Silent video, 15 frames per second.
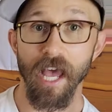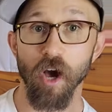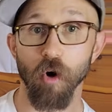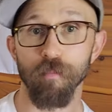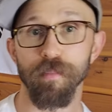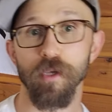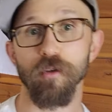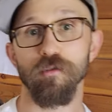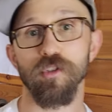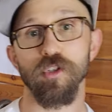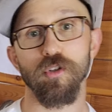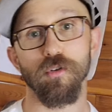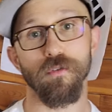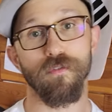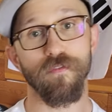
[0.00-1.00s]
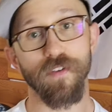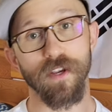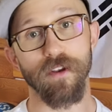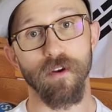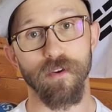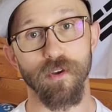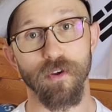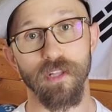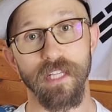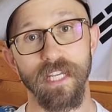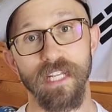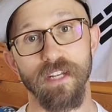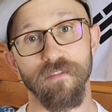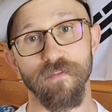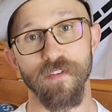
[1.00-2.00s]
help you to figure out your
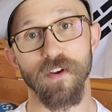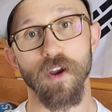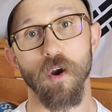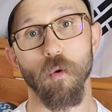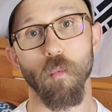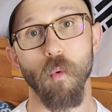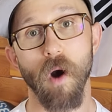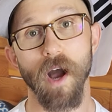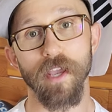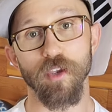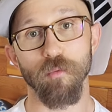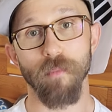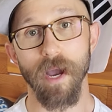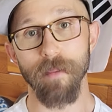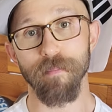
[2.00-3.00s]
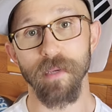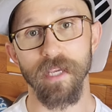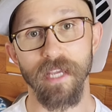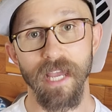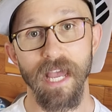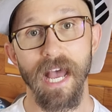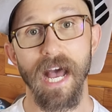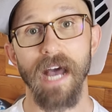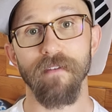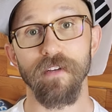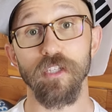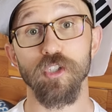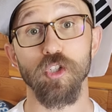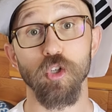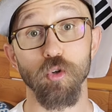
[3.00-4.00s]
clean and figure out why you might be
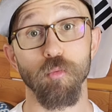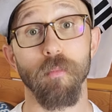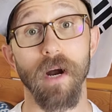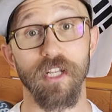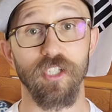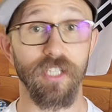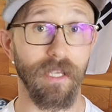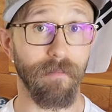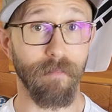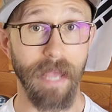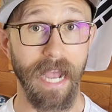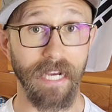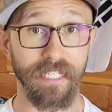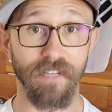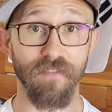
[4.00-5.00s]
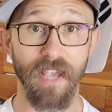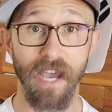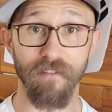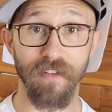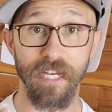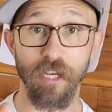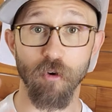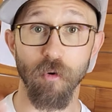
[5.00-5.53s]
having too much impact. If you have any